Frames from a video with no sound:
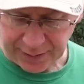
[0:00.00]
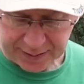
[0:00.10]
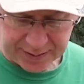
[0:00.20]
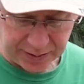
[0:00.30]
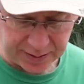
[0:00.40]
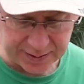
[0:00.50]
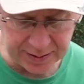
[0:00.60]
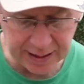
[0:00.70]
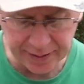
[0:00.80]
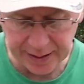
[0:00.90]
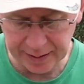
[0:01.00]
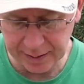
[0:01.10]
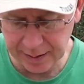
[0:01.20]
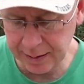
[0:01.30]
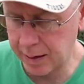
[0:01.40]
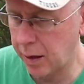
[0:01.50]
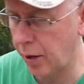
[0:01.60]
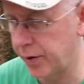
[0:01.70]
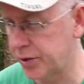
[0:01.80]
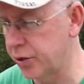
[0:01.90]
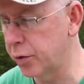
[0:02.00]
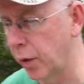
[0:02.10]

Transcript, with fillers: fittings, and you can see how that on this new